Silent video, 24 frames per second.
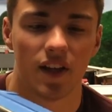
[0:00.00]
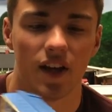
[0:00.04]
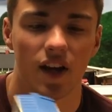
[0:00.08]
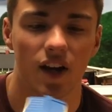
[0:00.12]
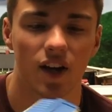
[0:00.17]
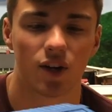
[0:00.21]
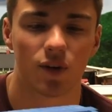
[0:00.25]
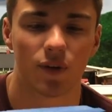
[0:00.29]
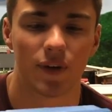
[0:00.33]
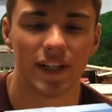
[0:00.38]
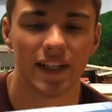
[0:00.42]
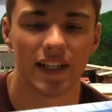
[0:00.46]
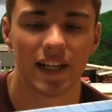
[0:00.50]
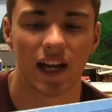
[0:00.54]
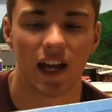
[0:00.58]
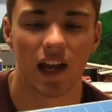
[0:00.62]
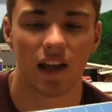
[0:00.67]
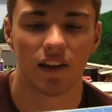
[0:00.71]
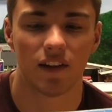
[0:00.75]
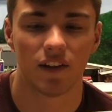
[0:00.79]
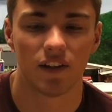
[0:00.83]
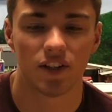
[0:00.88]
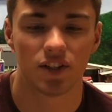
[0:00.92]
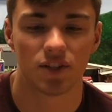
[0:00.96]
Great
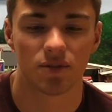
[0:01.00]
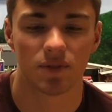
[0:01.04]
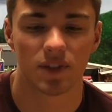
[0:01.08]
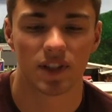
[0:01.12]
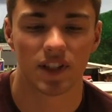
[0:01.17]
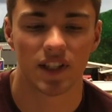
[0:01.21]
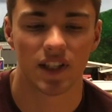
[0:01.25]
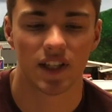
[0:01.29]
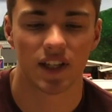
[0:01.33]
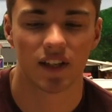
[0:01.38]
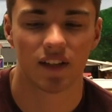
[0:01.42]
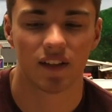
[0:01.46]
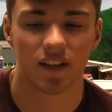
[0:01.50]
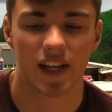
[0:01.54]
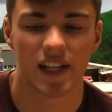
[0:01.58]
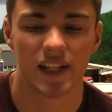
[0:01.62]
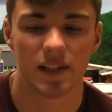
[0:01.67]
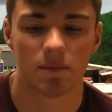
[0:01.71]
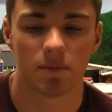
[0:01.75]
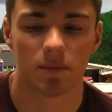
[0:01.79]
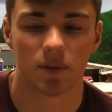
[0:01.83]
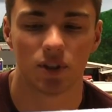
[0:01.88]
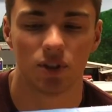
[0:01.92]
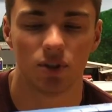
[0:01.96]
colors with the
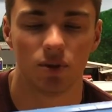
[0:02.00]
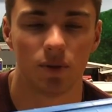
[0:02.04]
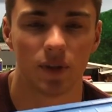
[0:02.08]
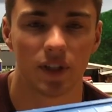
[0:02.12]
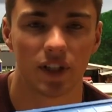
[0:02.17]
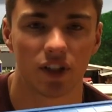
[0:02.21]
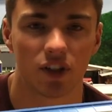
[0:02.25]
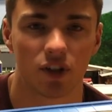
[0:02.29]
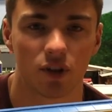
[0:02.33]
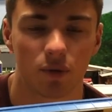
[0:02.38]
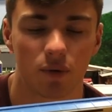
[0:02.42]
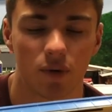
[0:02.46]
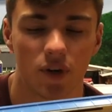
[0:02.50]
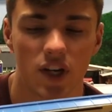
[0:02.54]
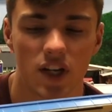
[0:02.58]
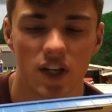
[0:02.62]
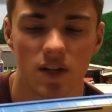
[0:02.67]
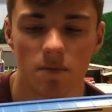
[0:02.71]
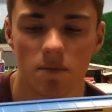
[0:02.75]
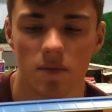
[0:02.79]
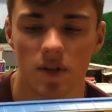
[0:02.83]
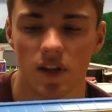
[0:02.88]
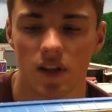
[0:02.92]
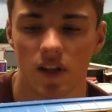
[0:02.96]
light blue and
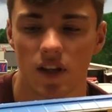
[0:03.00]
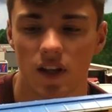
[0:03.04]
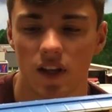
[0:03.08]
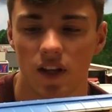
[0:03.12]
cream,